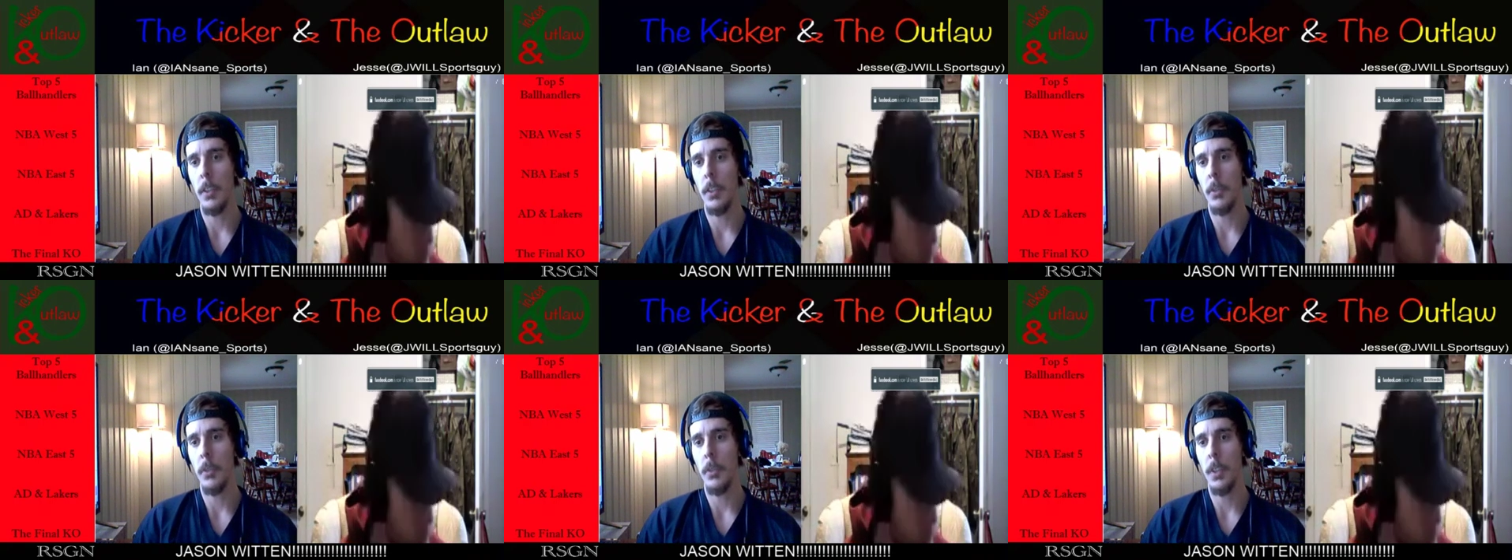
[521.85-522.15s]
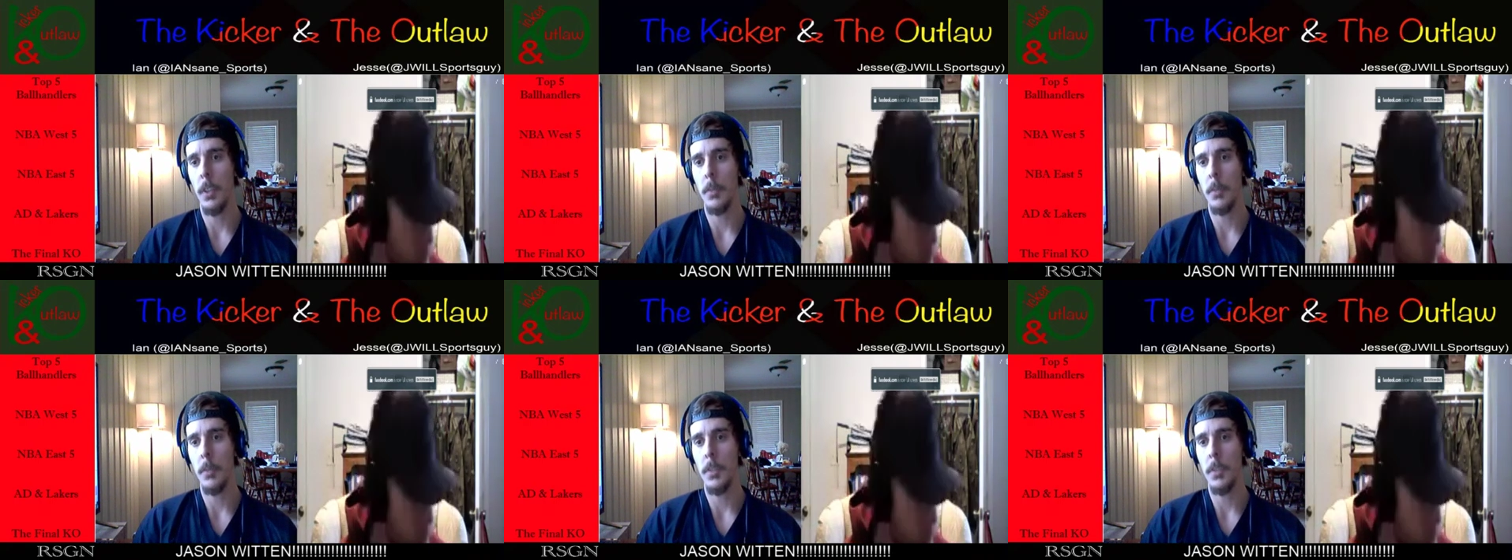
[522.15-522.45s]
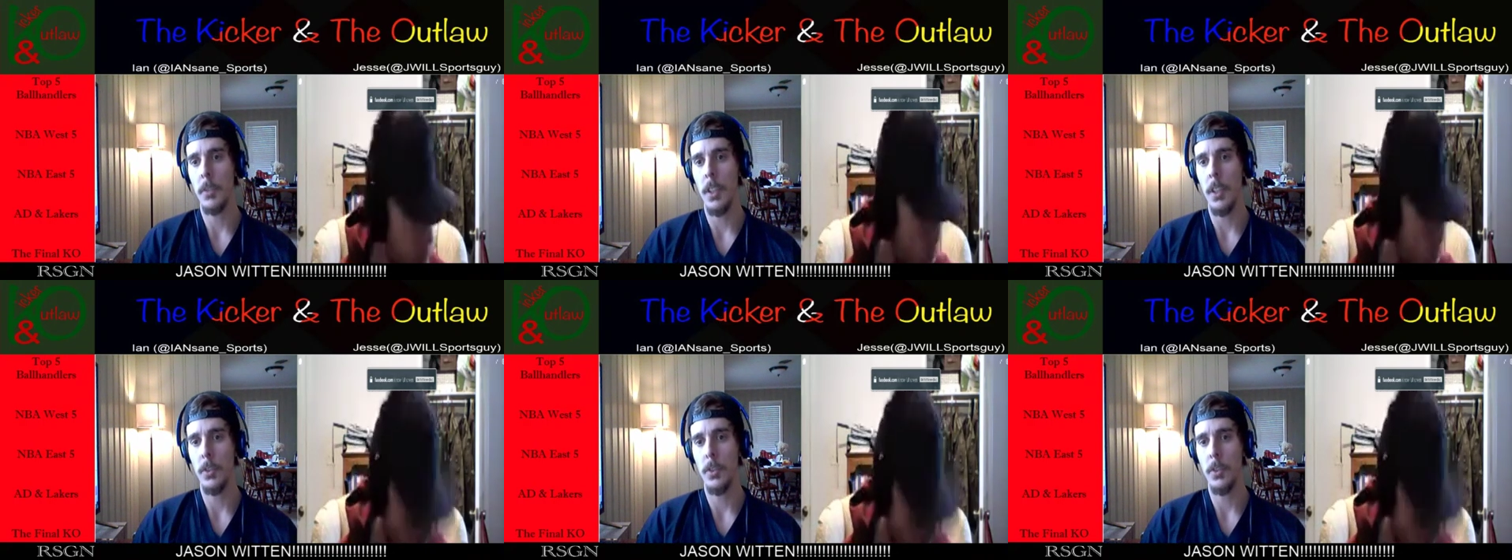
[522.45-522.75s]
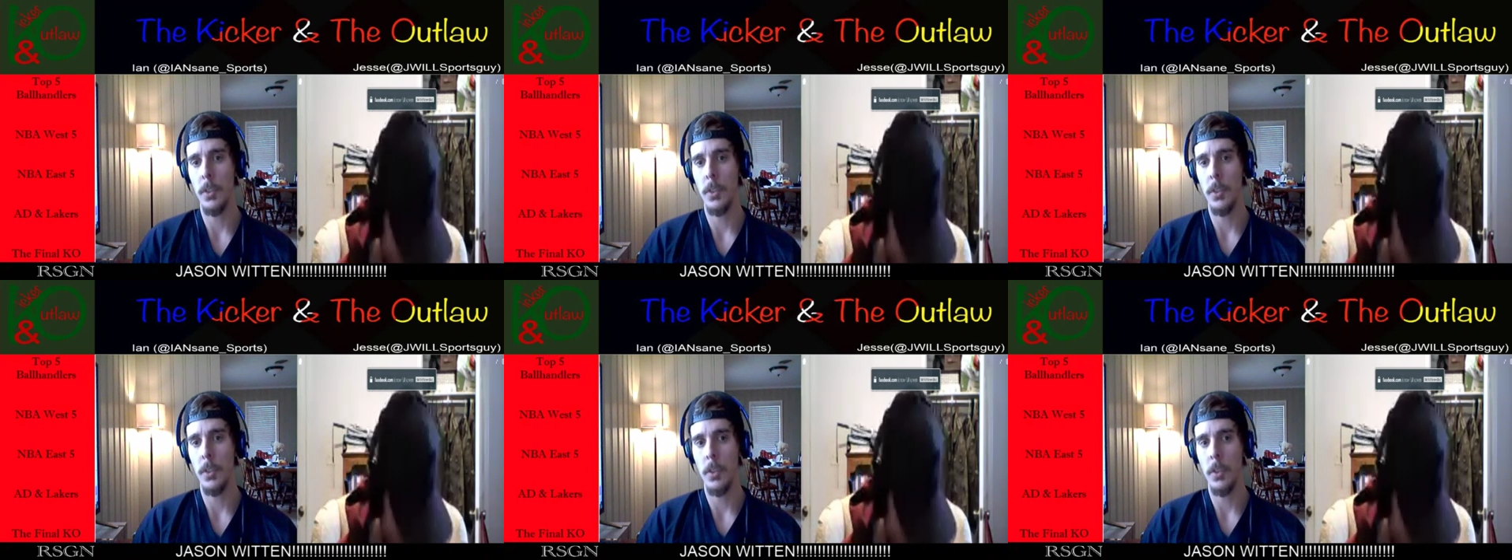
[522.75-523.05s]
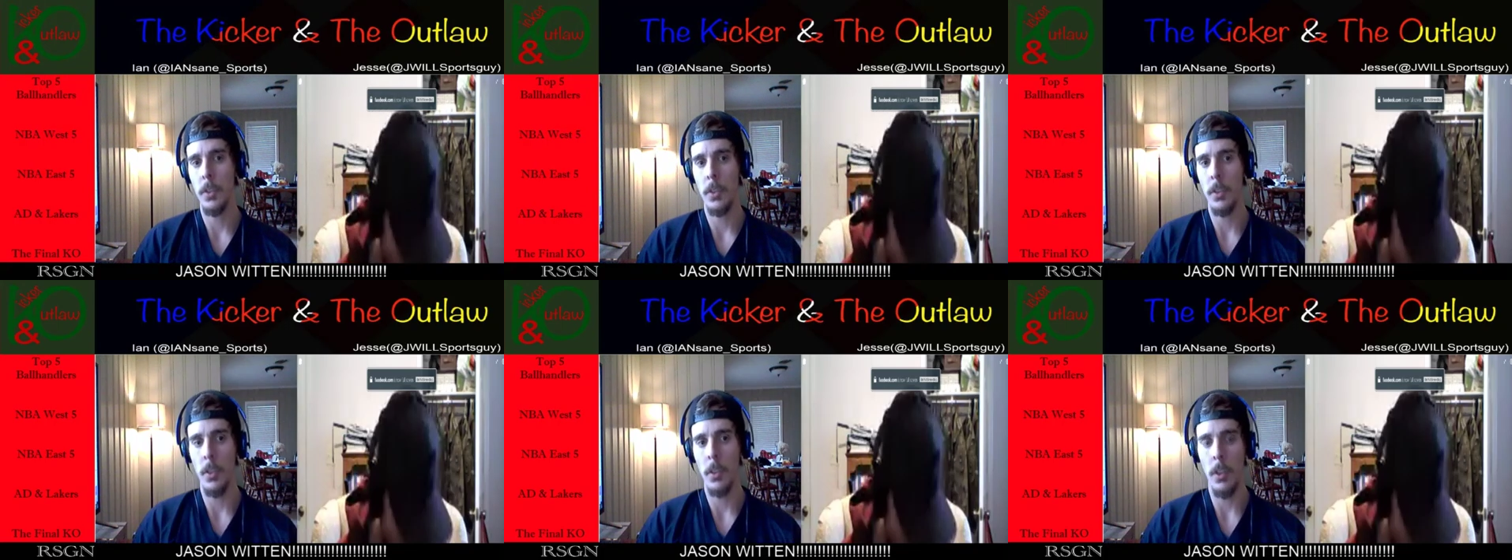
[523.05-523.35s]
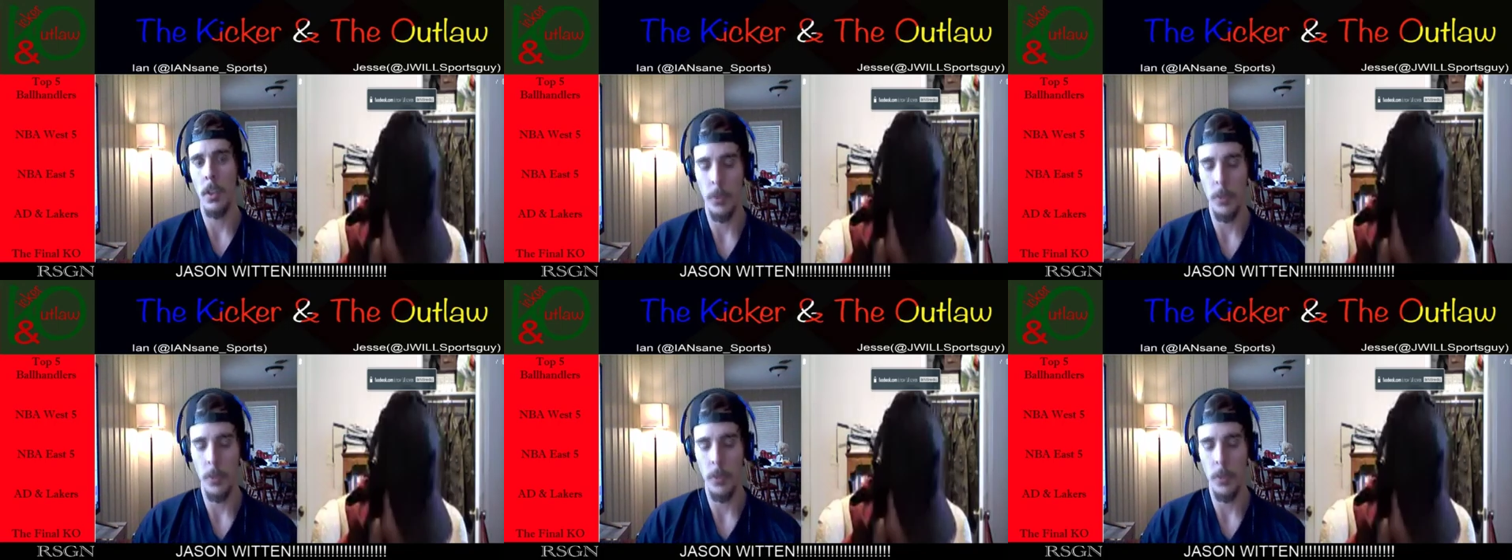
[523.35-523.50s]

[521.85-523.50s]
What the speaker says: And when it comes down to it,